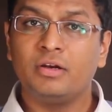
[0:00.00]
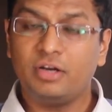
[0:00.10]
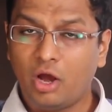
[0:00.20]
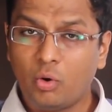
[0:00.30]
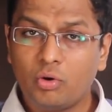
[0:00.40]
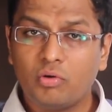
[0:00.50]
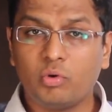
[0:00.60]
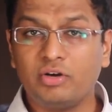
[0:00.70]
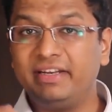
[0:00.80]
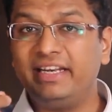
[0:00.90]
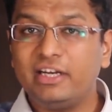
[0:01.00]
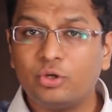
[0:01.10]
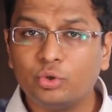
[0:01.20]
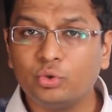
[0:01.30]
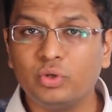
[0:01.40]
Now, what we need
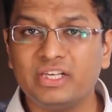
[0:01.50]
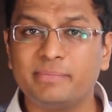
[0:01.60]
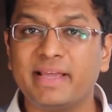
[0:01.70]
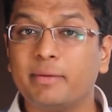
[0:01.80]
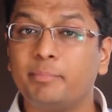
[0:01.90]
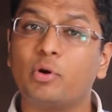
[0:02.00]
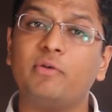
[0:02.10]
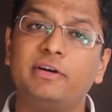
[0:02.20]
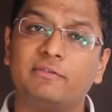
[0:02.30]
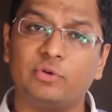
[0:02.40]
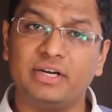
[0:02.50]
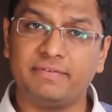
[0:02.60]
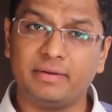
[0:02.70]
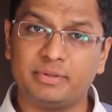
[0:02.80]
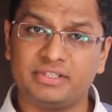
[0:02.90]
to do is make a profit of
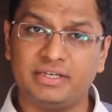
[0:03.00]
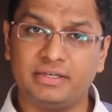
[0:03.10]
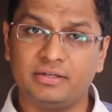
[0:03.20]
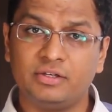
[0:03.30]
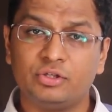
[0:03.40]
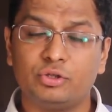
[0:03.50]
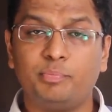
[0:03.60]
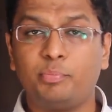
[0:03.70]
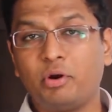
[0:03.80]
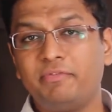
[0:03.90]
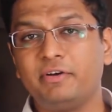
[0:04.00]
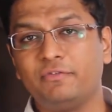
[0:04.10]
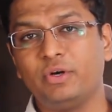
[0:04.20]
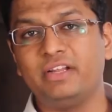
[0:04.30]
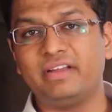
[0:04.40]
25%. So profit of
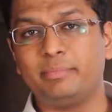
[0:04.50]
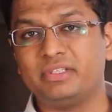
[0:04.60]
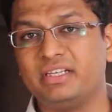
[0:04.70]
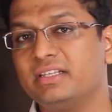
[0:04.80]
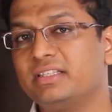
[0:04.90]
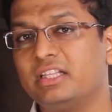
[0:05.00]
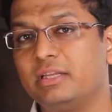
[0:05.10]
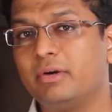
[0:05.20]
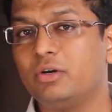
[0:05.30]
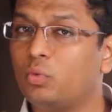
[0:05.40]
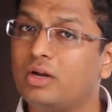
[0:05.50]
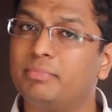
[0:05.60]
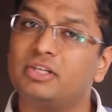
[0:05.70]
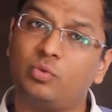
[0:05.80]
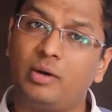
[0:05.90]
25% is nothing but 1
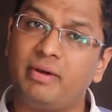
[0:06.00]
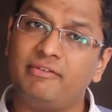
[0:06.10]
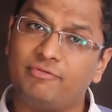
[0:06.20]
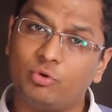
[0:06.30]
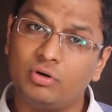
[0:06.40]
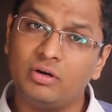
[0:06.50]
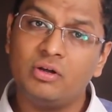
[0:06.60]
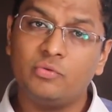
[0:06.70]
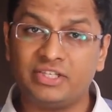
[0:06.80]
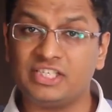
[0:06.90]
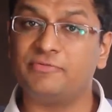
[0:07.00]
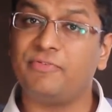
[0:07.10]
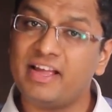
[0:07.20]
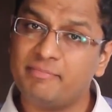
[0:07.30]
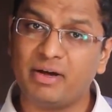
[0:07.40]
plus 1 by 4, which is
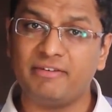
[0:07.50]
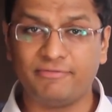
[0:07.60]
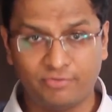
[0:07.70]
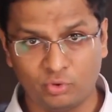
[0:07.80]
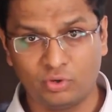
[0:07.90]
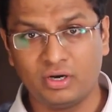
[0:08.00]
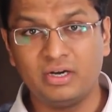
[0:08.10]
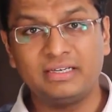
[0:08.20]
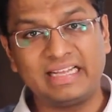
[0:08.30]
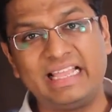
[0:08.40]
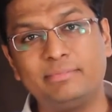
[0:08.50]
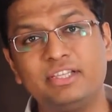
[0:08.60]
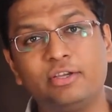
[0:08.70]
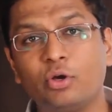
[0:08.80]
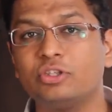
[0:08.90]
5 by 4 times
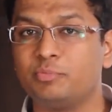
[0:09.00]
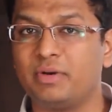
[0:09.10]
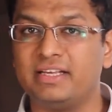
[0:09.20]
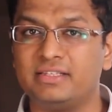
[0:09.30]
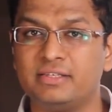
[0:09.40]
the cost price.